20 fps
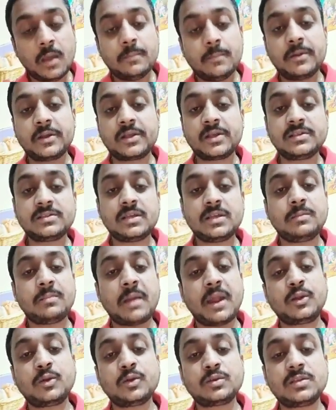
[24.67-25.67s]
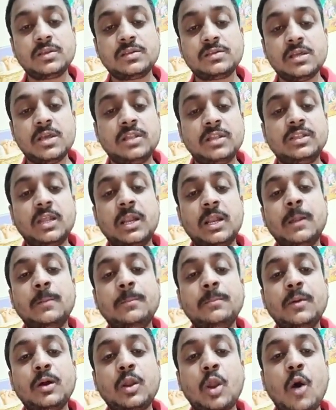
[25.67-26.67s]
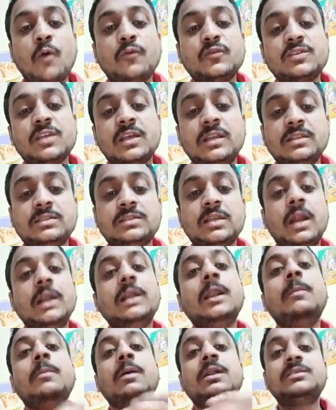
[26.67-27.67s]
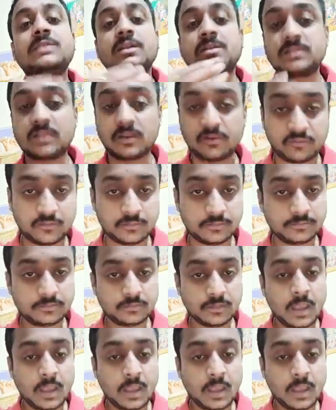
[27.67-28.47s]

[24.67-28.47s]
Because in mitosis the number of cells doubles itself.